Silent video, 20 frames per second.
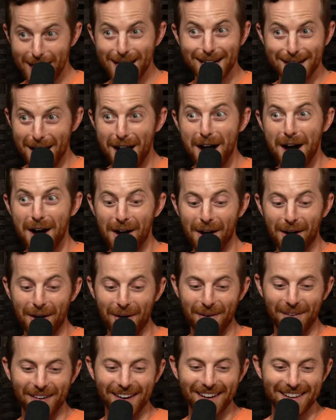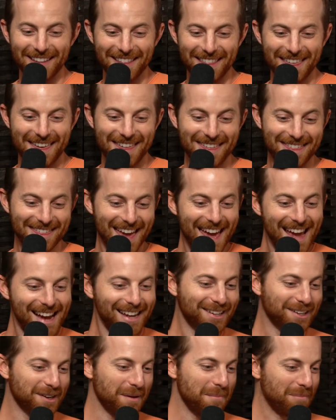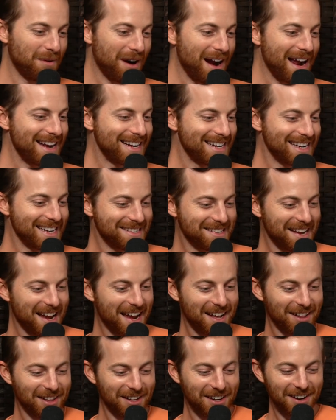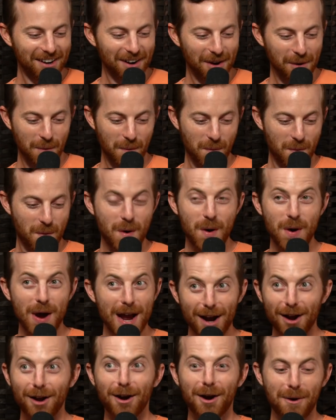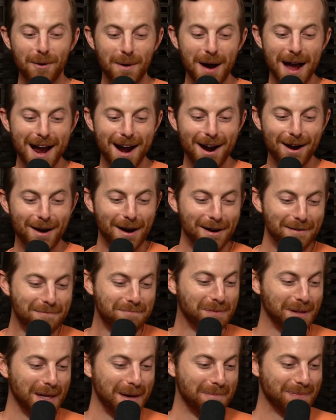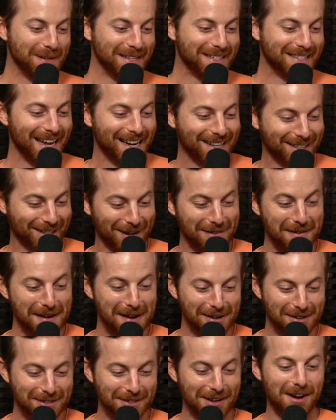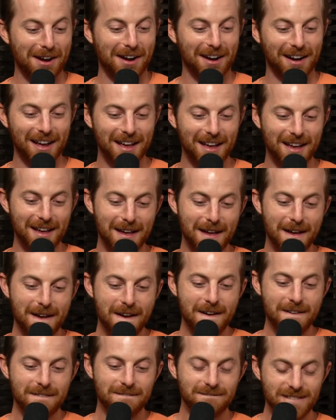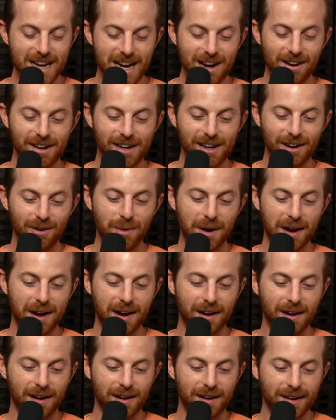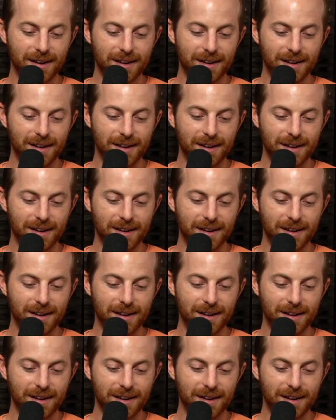We know. Thanks, Brandy Taylor. We're aware of Blippi's excavator song. Very aware.